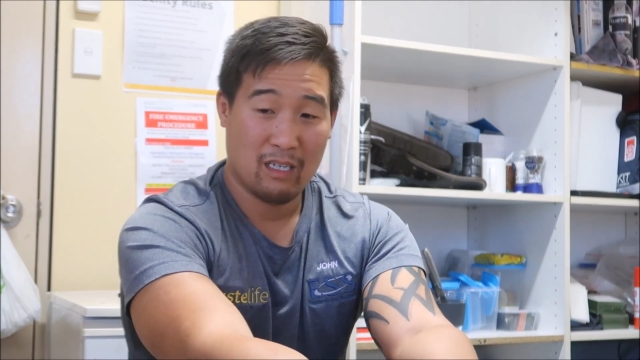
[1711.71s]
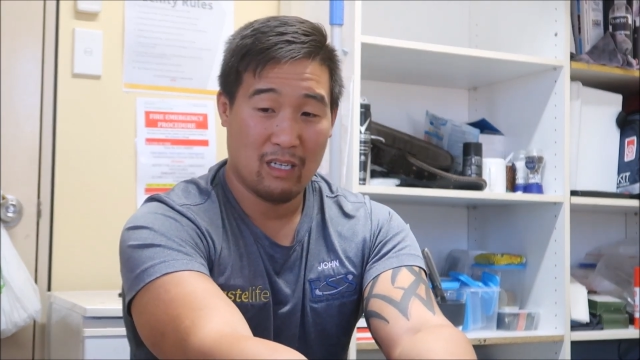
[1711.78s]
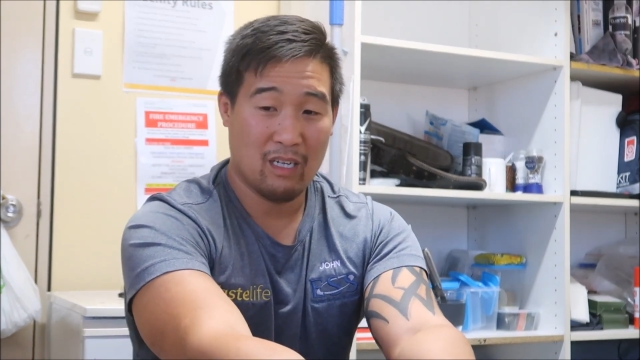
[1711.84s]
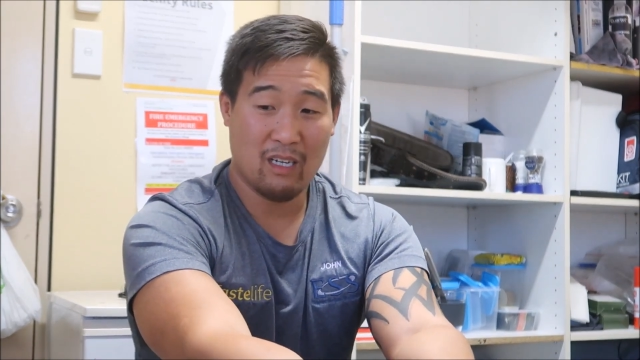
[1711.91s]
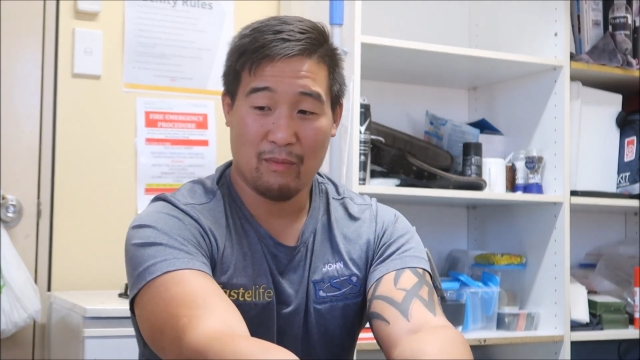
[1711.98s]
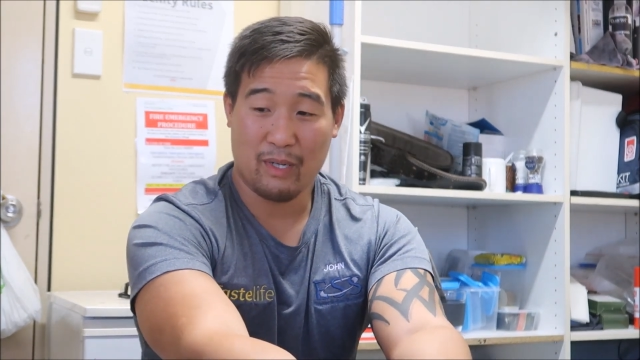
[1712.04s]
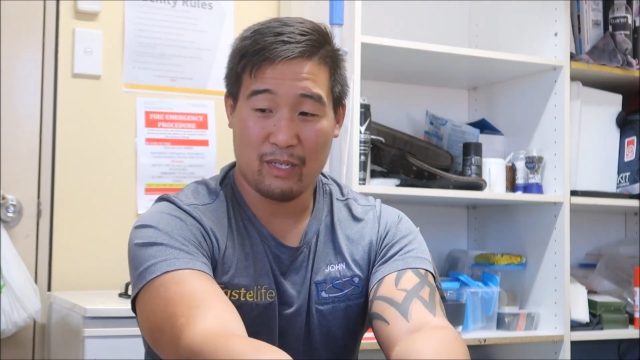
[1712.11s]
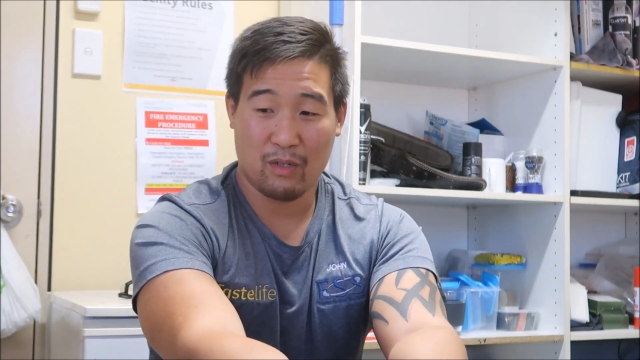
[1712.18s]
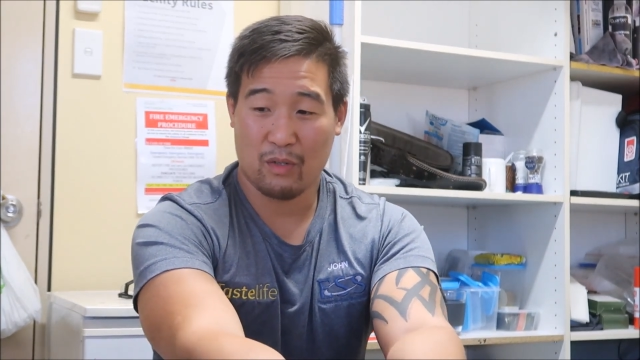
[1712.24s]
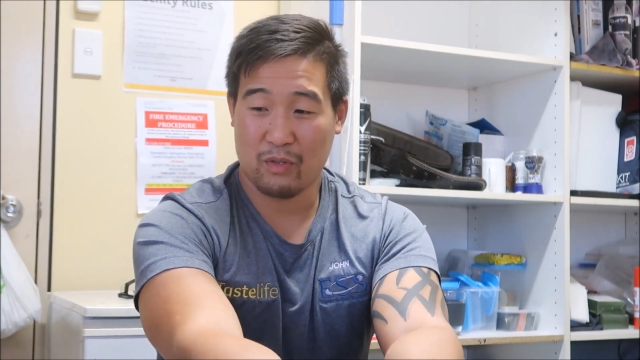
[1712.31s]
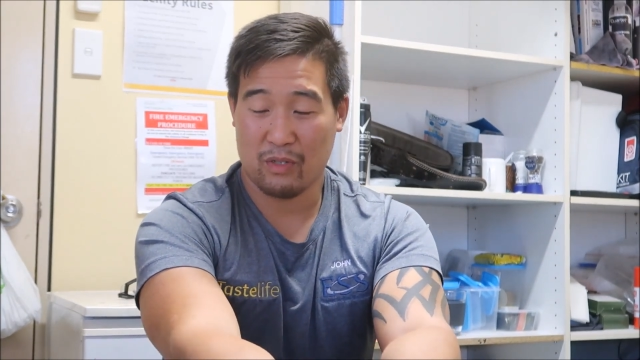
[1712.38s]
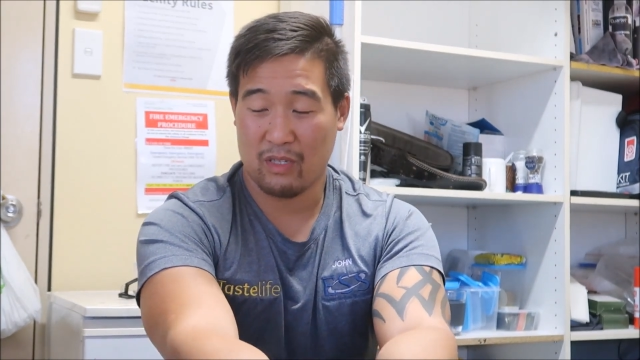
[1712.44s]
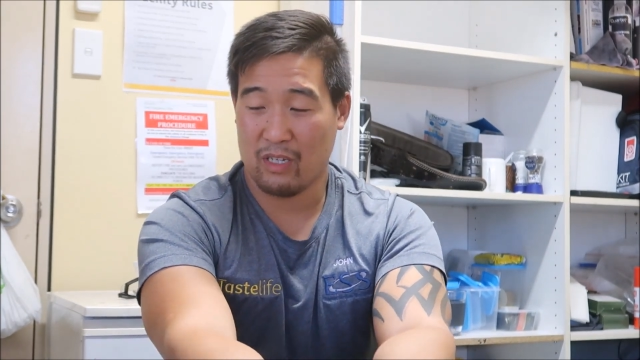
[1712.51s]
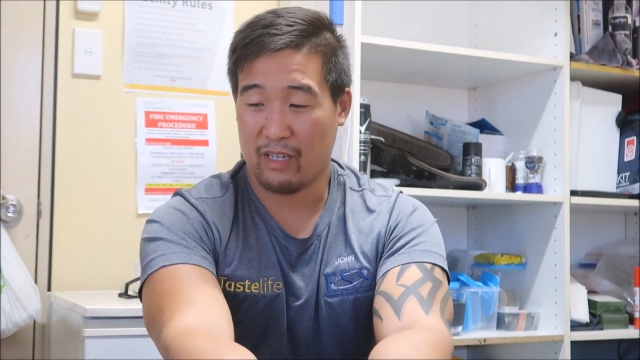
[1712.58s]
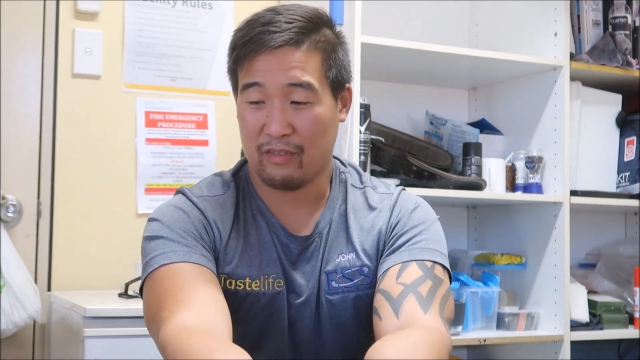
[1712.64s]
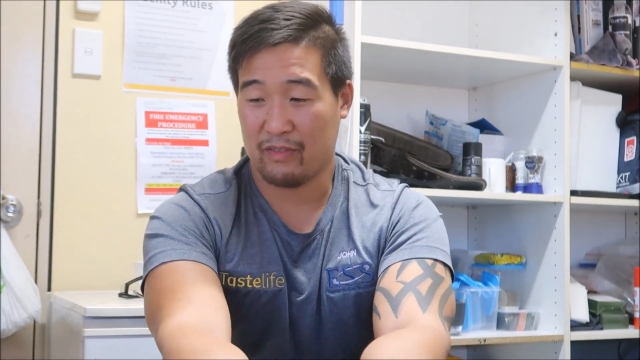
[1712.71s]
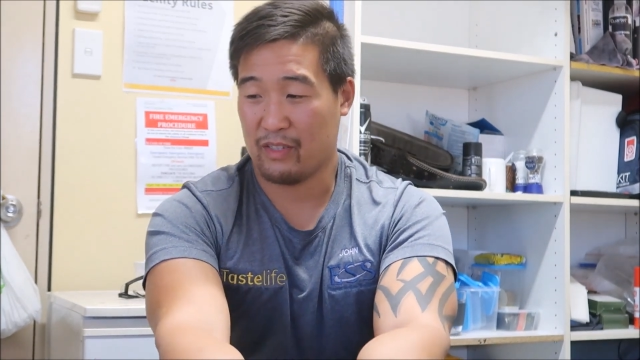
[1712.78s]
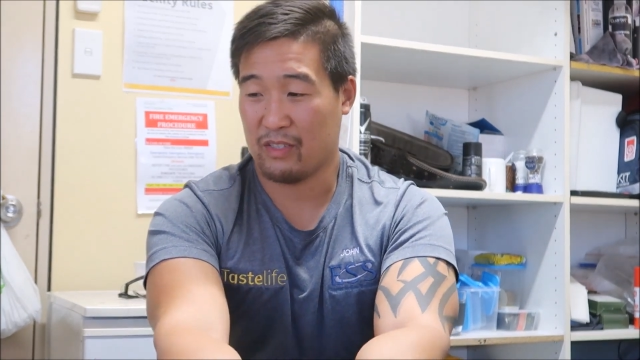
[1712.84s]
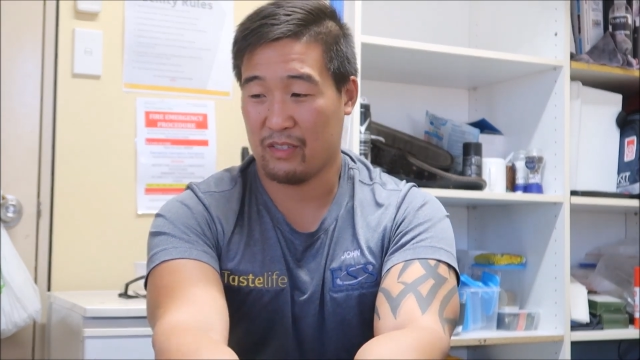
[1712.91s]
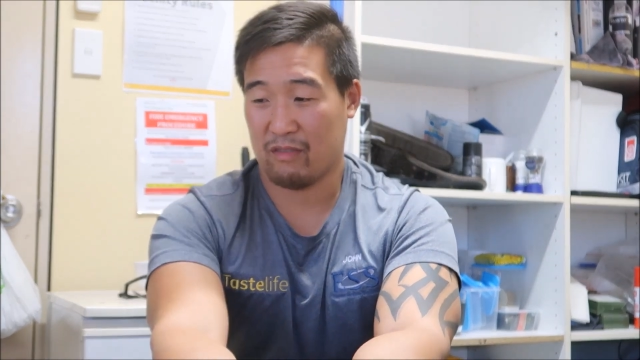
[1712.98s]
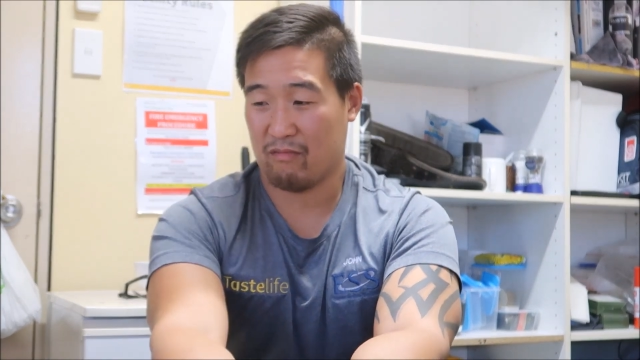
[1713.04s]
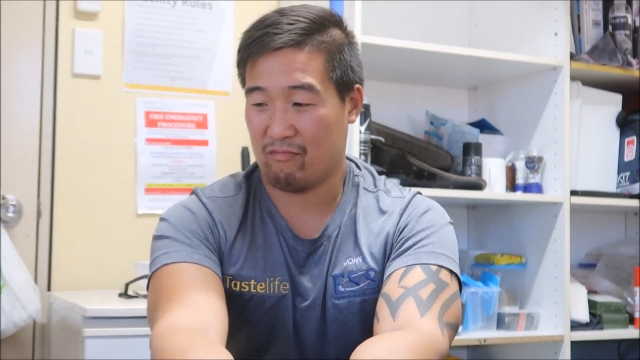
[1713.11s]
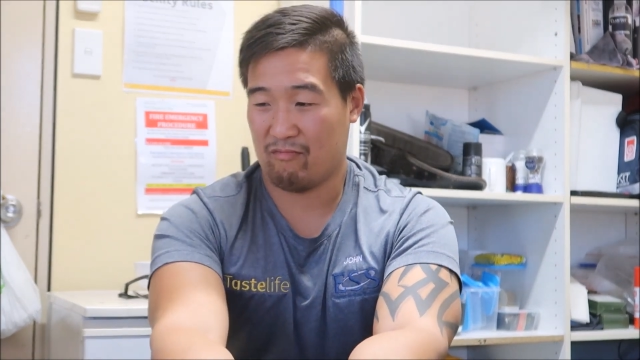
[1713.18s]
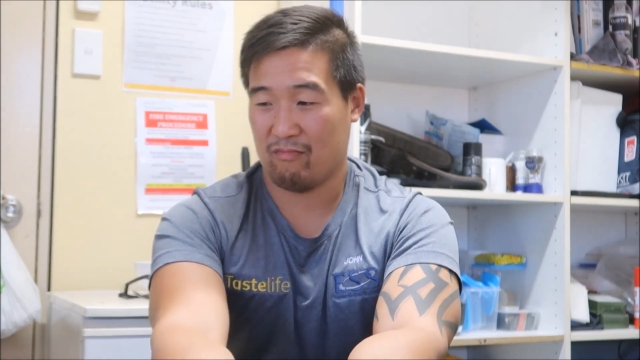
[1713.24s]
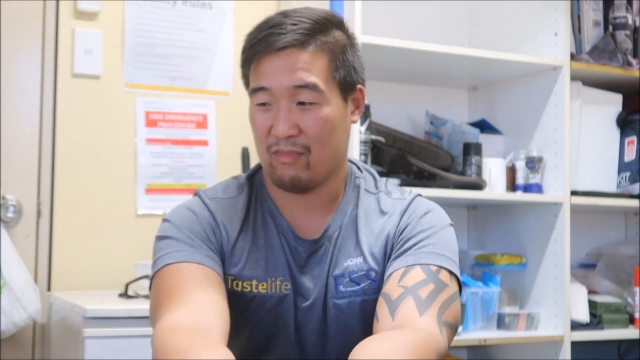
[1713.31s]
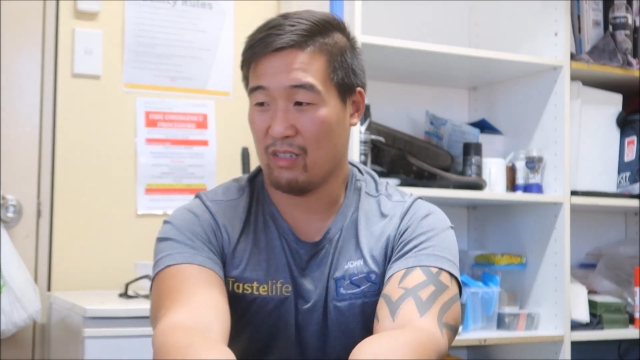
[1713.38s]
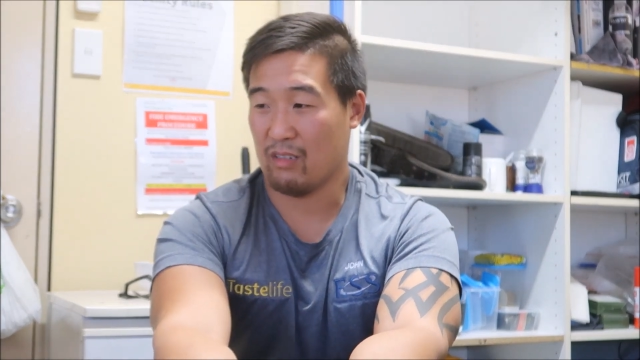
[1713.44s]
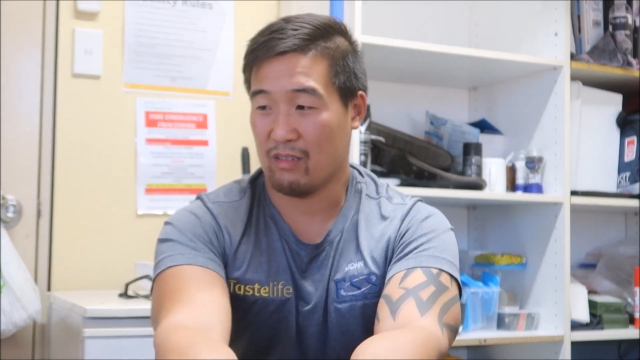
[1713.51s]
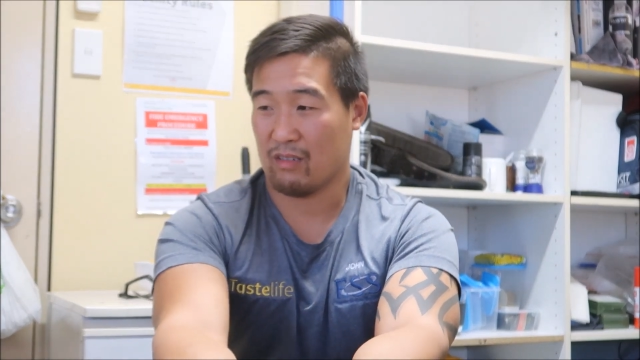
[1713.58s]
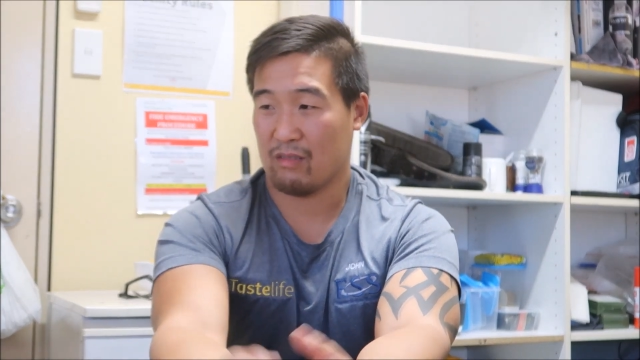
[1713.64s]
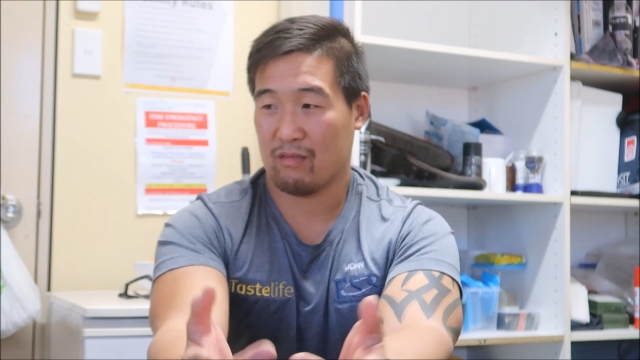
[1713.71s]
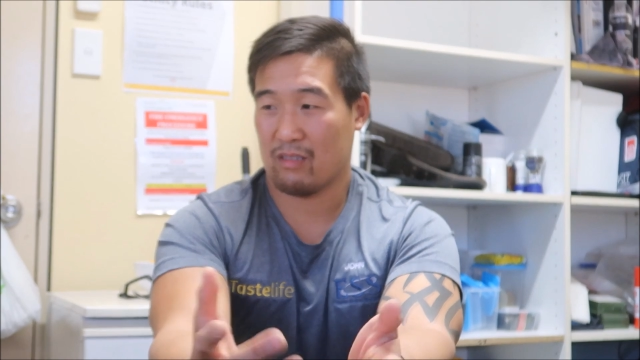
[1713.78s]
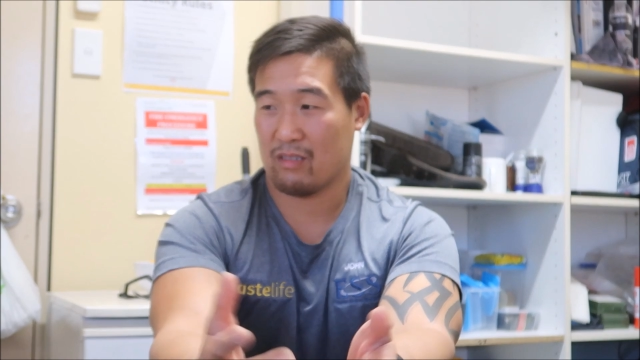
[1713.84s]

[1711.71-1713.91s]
My goals in life is, I